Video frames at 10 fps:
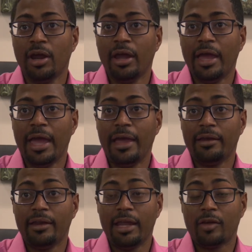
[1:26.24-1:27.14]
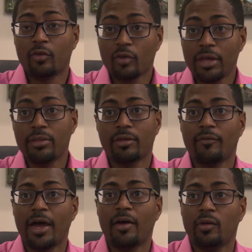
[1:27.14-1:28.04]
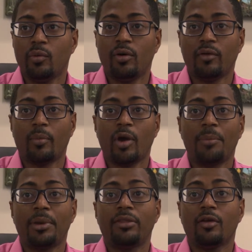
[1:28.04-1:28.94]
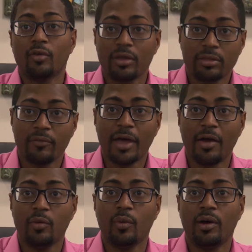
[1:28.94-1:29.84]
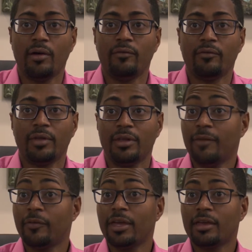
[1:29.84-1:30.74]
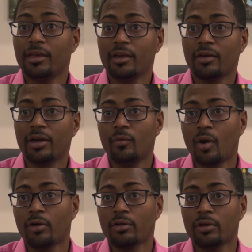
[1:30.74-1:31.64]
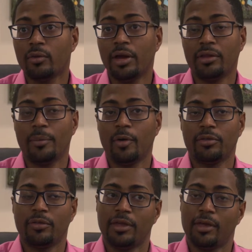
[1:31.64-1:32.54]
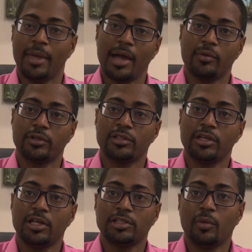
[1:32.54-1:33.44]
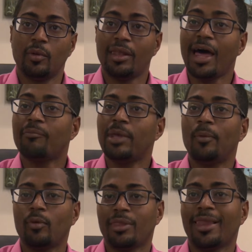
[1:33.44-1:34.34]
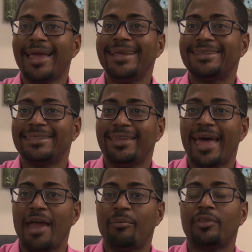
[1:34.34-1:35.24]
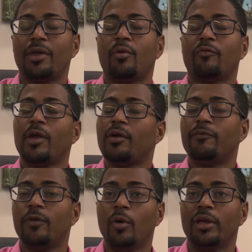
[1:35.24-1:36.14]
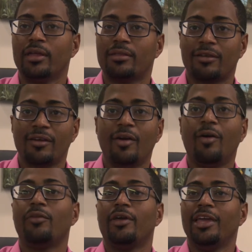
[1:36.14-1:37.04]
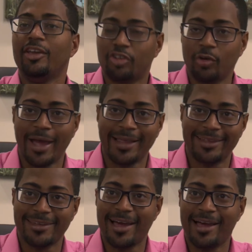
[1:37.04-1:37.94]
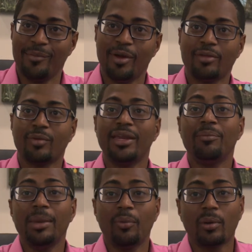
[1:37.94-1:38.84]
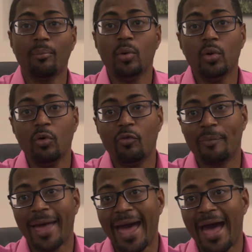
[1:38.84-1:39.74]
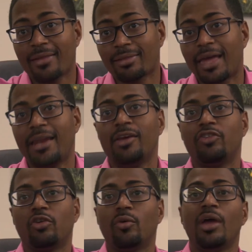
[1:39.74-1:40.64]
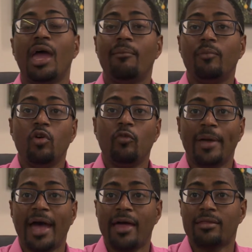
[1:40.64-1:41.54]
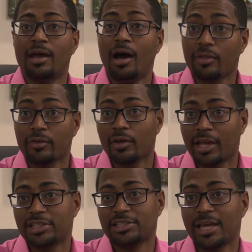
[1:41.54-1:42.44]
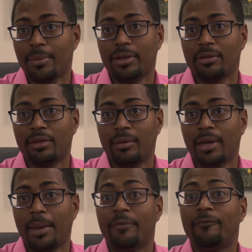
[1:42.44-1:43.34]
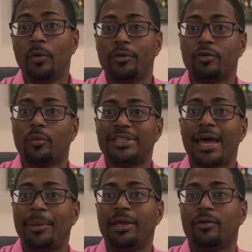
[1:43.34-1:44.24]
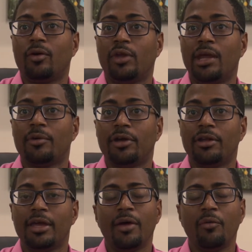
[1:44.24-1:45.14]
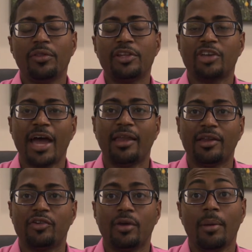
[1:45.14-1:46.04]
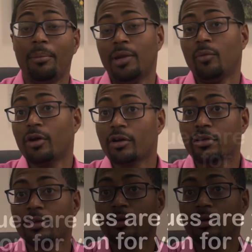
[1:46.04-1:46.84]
and increase the value of our properties, increase the value of living here in Waterloo as opposed to thinking backwards. So a lot of people liked that, but they were very focused on the issue at the time. So getting people to move past that issue and move past other elections happening at the same time to focus on what's happening in their own neighborhood was a challenge, but it worked.